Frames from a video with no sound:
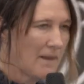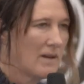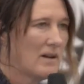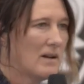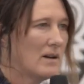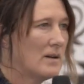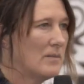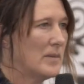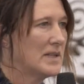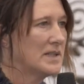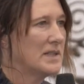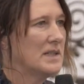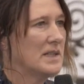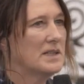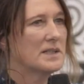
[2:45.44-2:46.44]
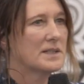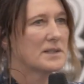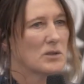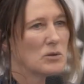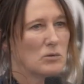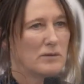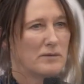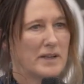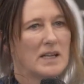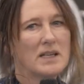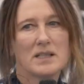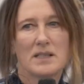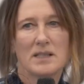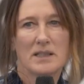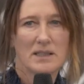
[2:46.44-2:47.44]
It's an inter-school
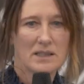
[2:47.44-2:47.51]
event